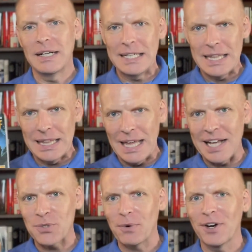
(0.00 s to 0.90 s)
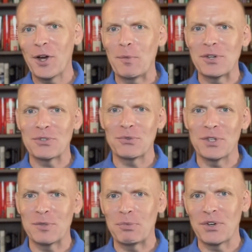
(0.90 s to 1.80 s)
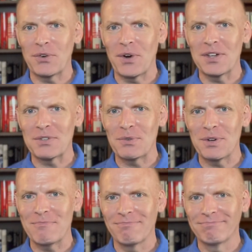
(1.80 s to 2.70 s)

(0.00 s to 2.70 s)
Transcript: That's where I almost threw this book across the room.